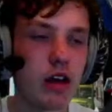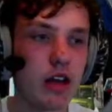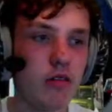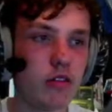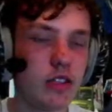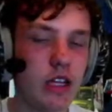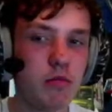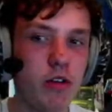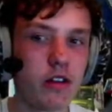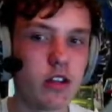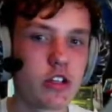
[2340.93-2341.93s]
if anyone did
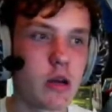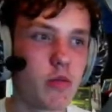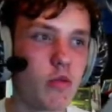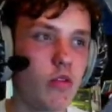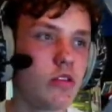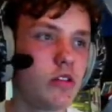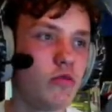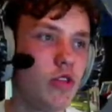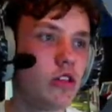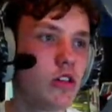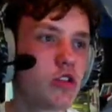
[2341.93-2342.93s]
put it in the chat, but what
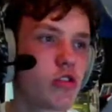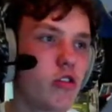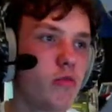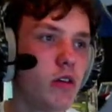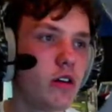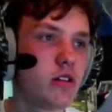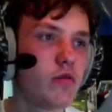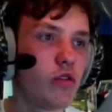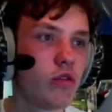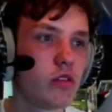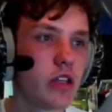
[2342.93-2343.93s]
are the strobe lights
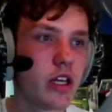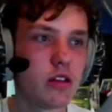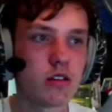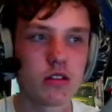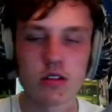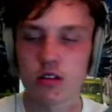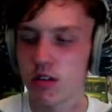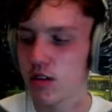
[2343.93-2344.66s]
for on this?